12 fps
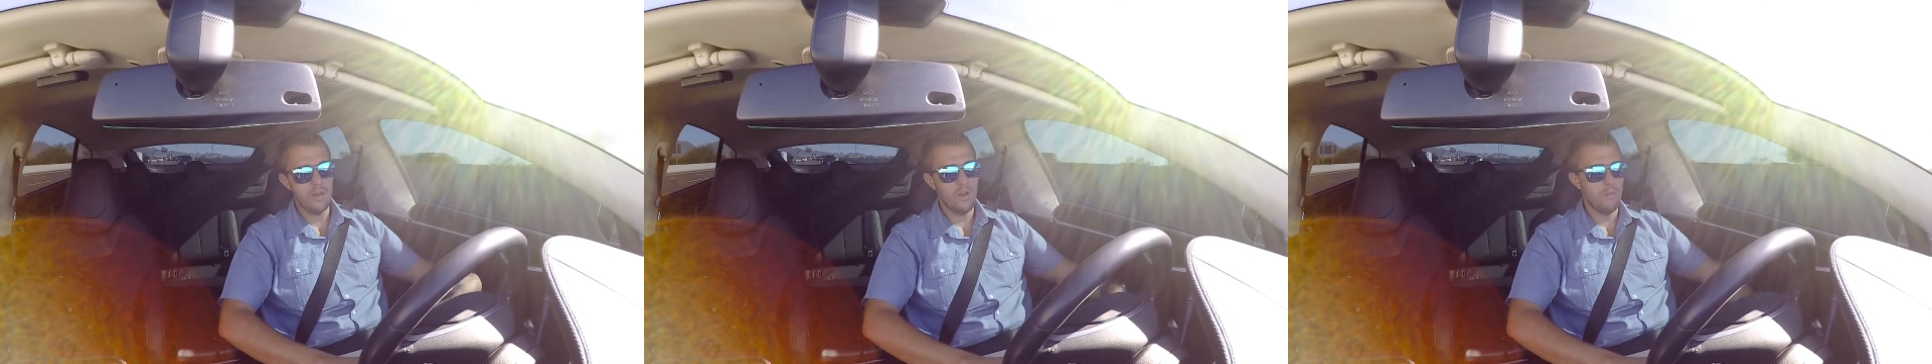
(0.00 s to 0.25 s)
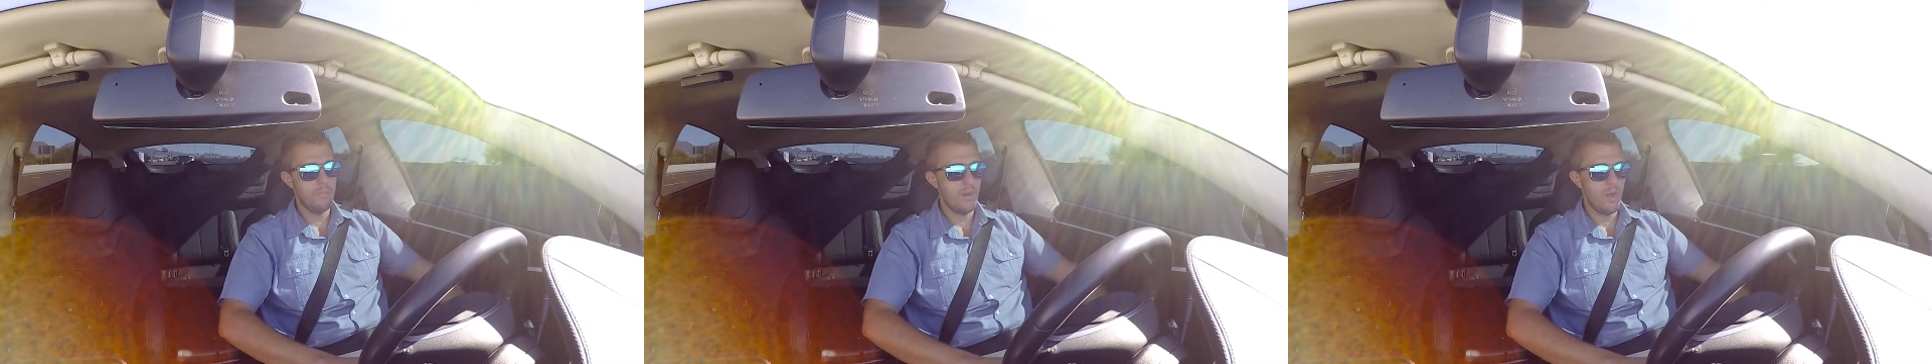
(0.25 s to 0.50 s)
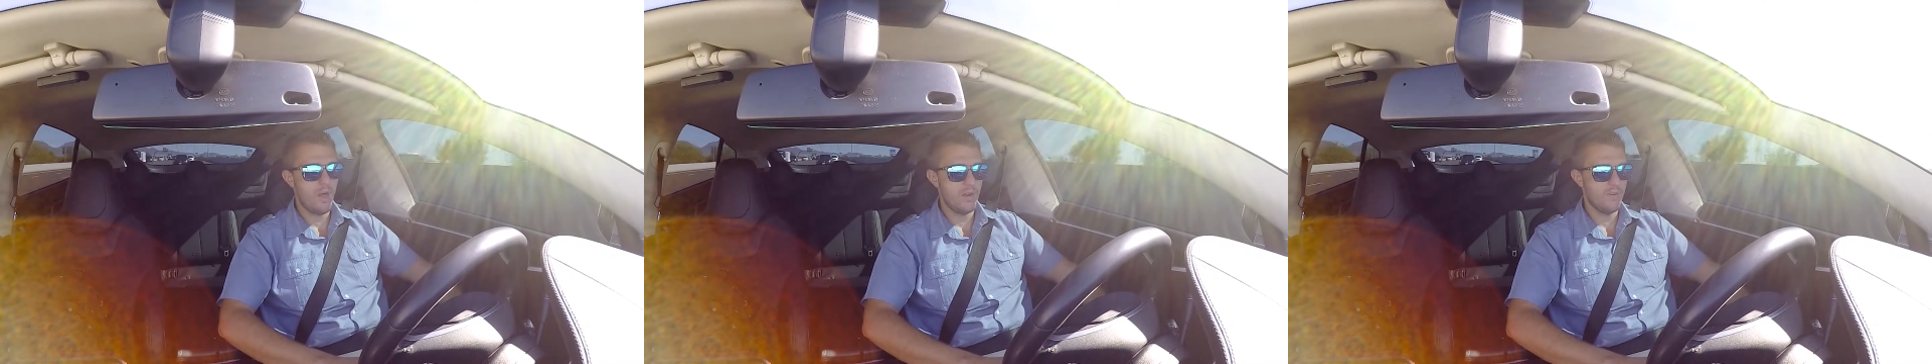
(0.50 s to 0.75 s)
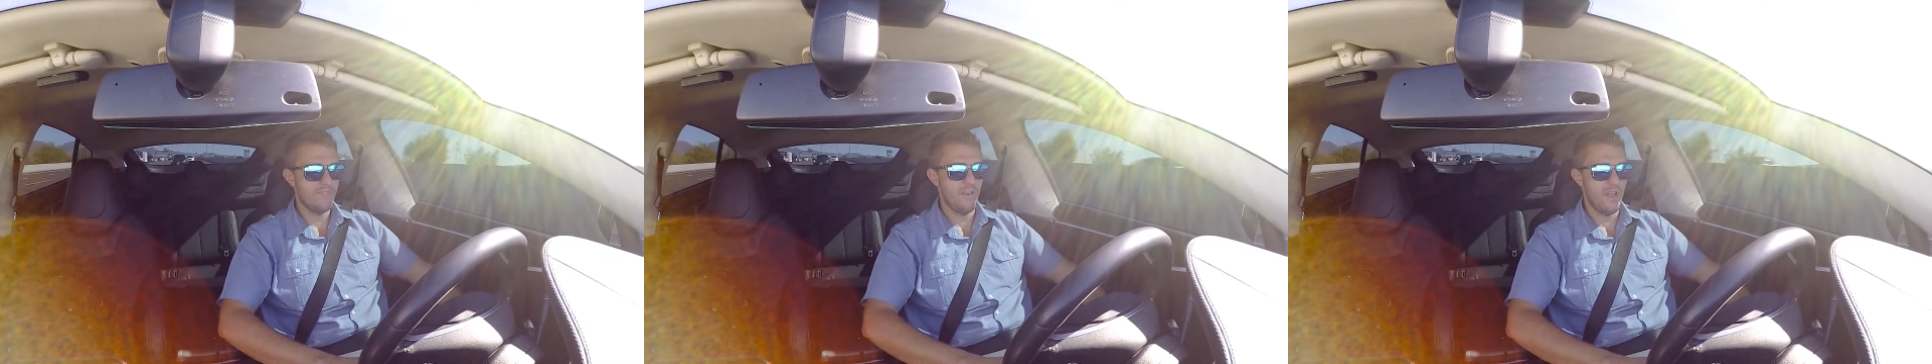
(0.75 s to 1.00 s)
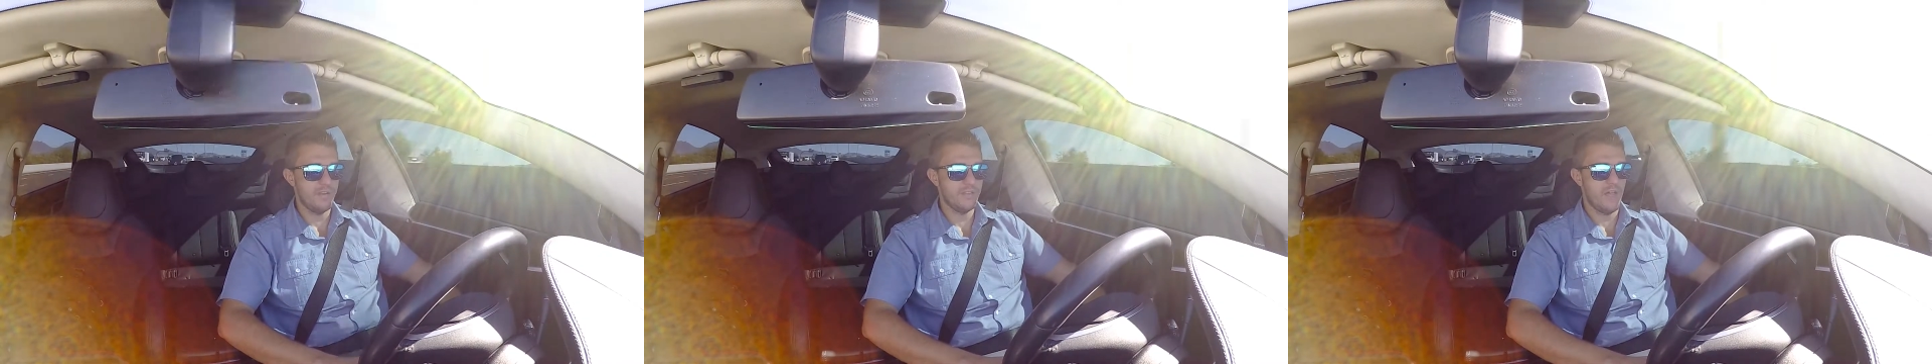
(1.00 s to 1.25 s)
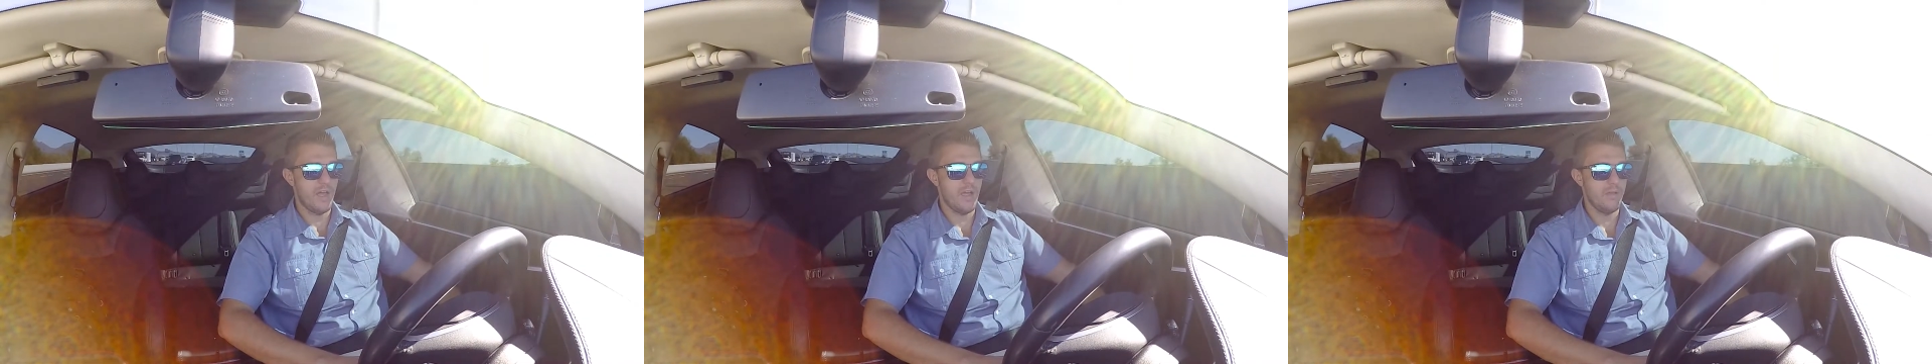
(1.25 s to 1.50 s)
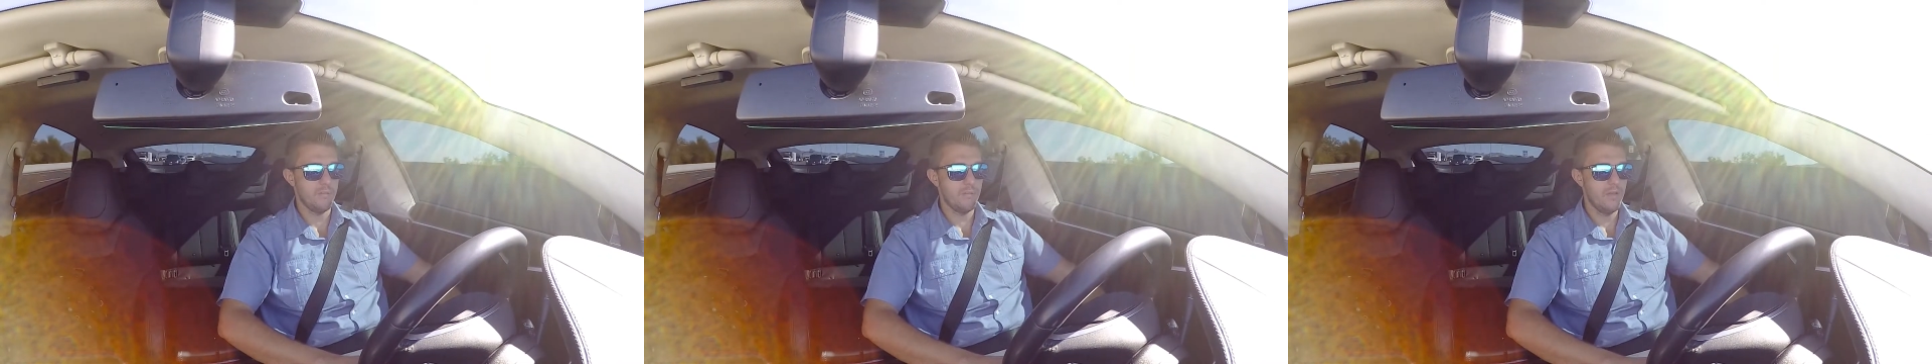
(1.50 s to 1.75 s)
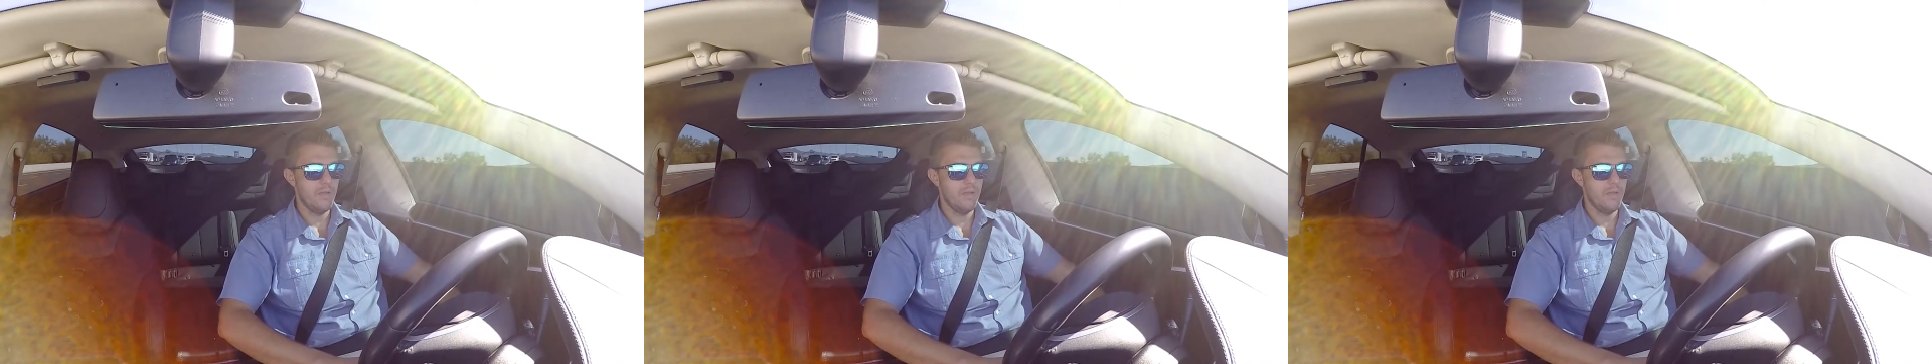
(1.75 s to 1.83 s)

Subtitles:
a little bit longer flight time.